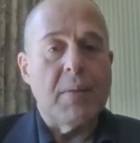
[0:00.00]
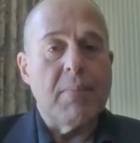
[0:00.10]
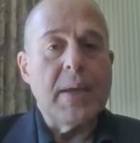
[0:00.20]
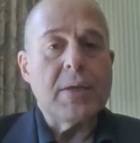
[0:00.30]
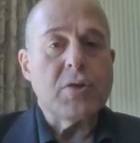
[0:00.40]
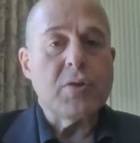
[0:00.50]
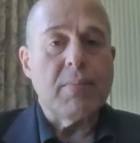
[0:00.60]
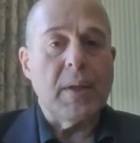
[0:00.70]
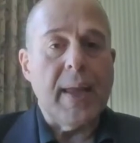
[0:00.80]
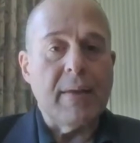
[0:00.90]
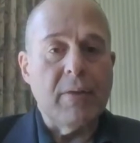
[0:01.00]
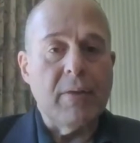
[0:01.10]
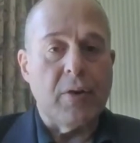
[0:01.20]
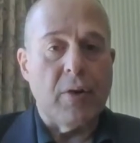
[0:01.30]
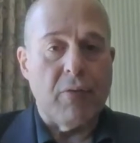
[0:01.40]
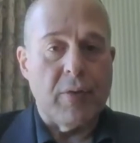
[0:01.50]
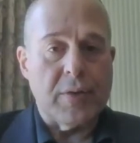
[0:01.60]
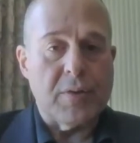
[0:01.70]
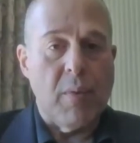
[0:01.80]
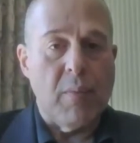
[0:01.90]
The major molecular
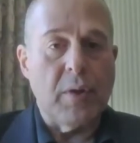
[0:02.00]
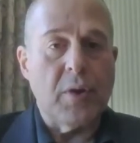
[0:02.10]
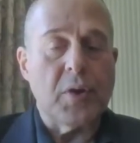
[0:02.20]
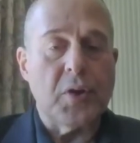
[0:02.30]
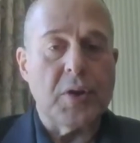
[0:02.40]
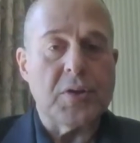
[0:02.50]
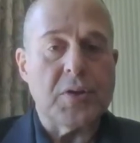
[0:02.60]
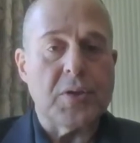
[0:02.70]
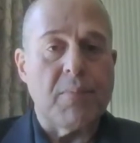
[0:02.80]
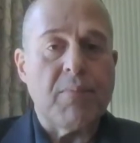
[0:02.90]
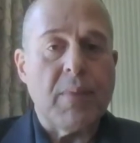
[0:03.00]
difference when we looked at this